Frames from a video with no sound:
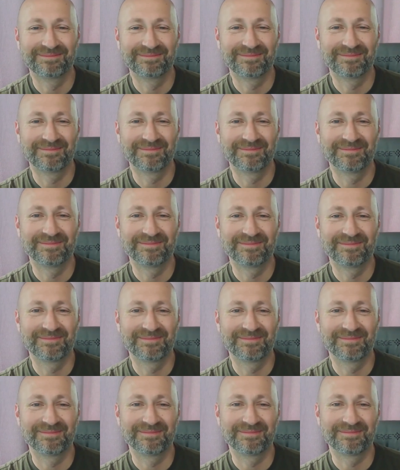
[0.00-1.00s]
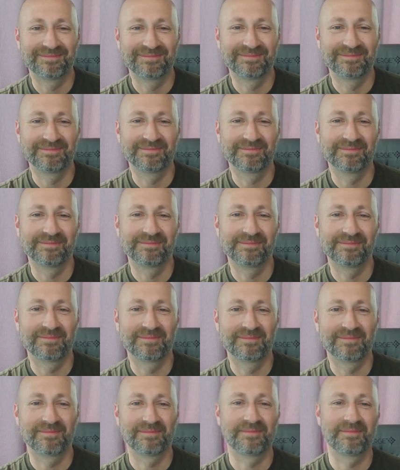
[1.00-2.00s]

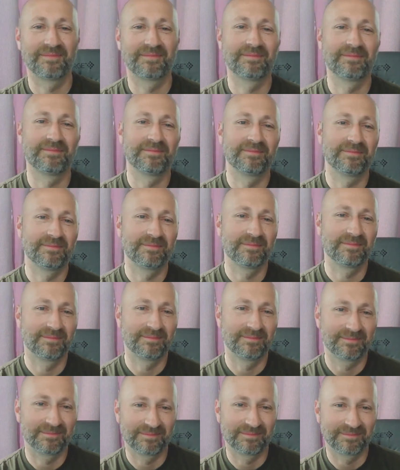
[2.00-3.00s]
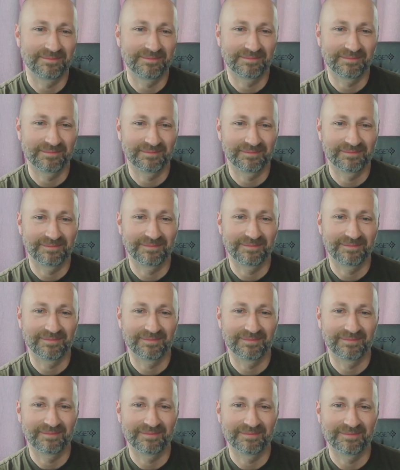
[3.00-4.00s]

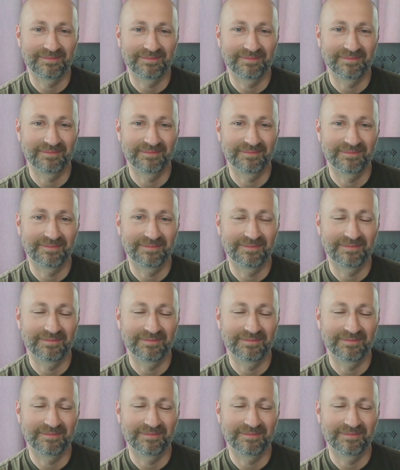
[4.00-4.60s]
The person shown says nothing.